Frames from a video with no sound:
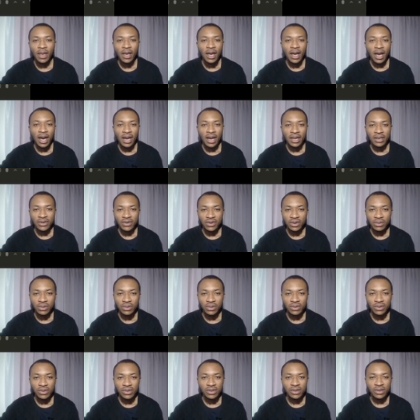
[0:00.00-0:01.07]

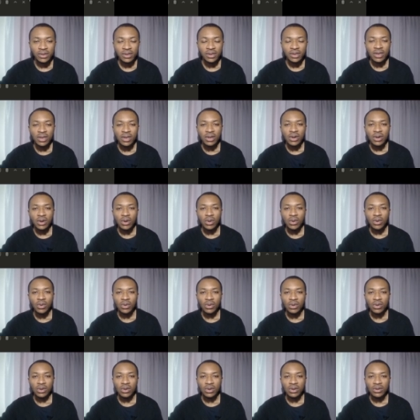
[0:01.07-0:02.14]
iterables
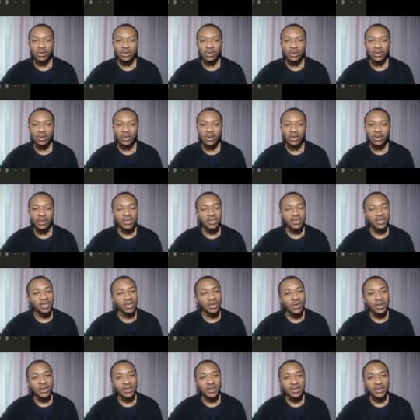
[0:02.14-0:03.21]
or
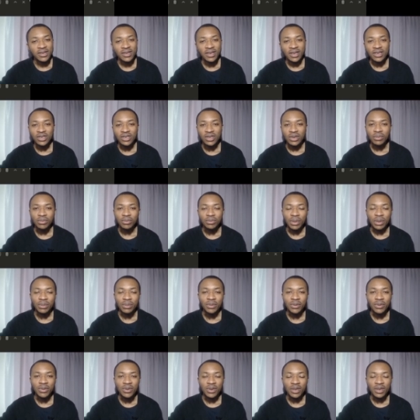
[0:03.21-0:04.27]
sequences, as some
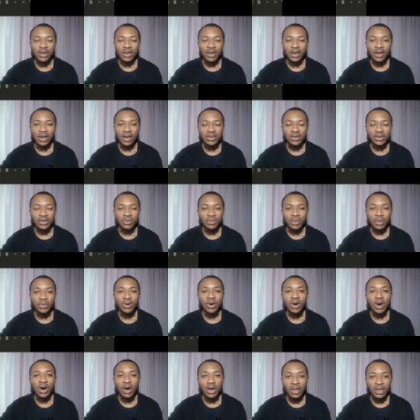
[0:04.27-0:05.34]
people
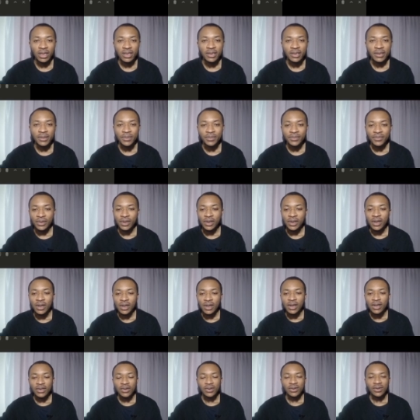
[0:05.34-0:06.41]
call it.
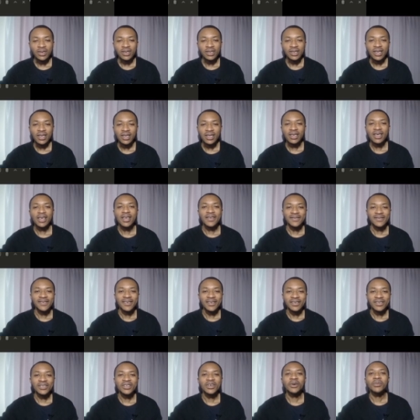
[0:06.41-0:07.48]
So these are the
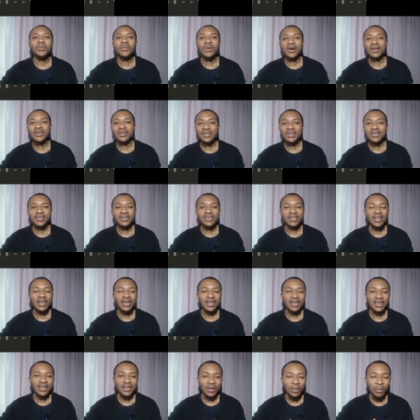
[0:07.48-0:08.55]
essential parts. There's
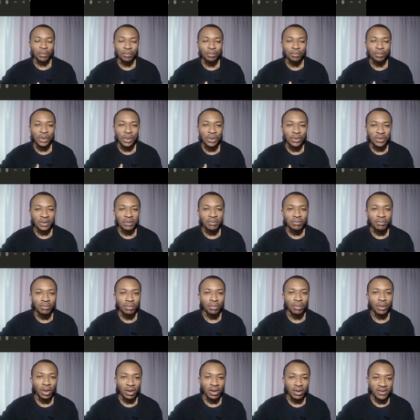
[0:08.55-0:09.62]
like the building
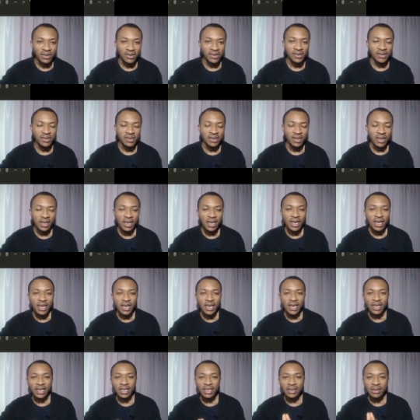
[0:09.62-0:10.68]
blocks
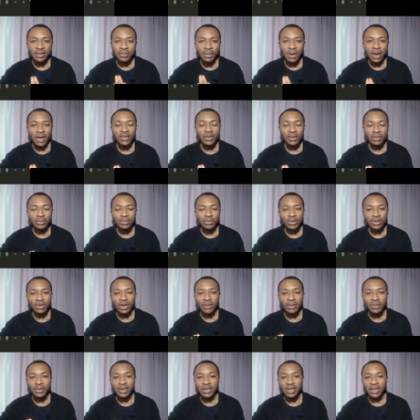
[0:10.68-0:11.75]
in Python
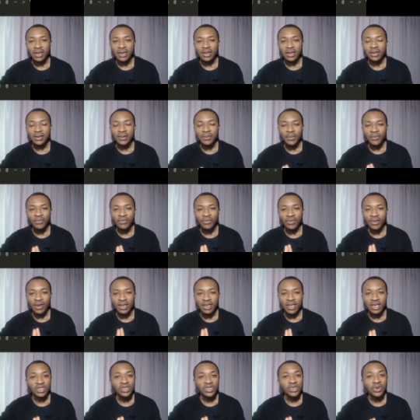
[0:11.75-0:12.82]
programming
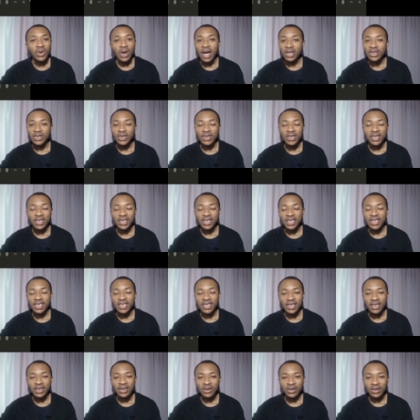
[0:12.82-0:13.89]
that you actually
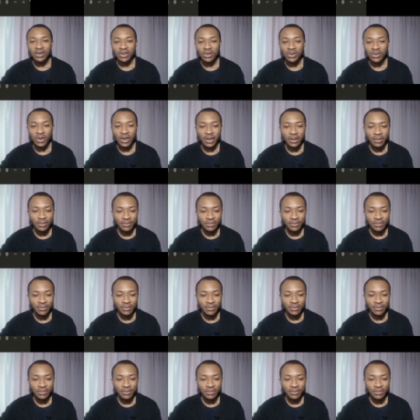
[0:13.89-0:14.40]
need along the way.